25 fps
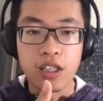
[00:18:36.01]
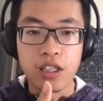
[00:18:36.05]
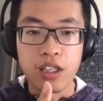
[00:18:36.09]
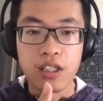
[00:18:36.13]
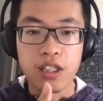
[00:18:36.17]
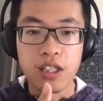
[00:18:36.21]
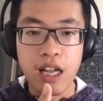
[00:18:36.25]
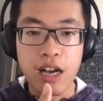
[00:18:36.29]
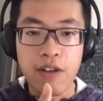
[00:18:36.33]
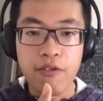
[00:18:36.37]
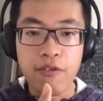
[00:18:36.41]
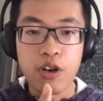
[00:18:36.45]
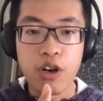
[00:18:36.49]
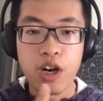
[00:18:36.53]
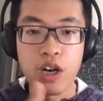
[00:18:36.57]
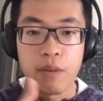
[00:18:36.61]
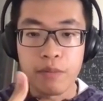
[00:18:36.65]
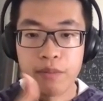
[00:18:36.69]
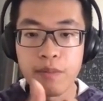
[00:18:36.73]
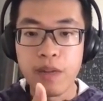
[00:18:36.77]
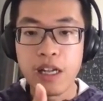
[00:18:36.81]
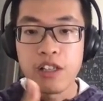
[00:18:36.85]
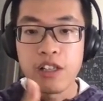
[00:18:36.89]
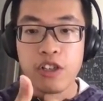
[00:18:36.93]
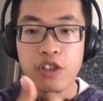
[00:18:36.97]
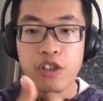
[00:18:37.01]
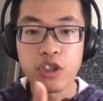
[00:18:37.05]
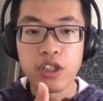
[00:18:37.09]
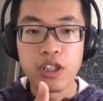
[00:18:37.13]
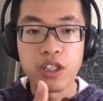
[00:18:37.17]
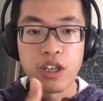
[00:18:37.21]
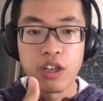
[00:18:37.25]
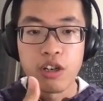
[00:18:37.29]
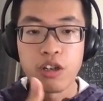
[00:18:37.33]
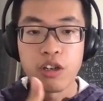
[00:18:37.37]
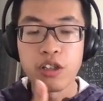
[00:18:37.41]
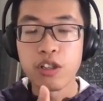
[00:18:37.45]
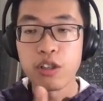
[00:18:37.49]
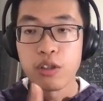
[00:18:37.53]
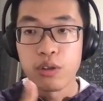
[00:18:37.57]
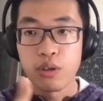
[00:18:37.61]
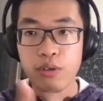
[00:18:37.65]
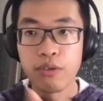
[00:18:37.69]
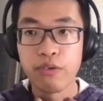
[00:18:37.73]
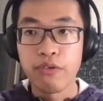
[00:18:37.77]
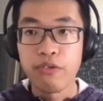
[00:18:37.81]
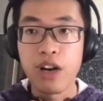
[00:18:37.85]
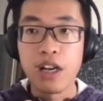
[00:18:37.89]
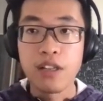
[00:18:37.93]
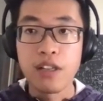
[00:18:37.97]
a level optimization in order to
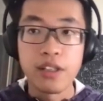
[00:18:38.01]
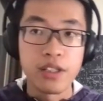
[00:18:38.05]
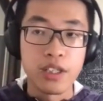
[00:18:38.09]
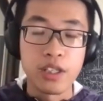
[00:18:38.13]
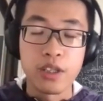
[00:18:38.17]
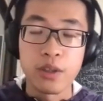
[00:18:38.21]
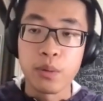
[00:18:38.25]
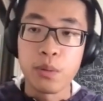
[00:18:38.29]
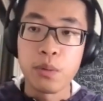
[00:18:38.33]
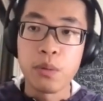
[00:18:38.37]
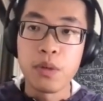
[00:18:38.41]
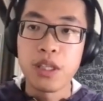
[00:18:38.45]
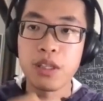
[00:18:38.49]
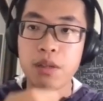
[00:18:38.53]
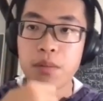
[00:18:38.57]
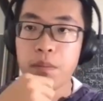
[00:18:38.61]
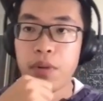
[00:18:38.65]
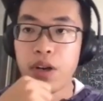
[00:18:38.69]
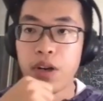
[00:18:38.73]
find a discrete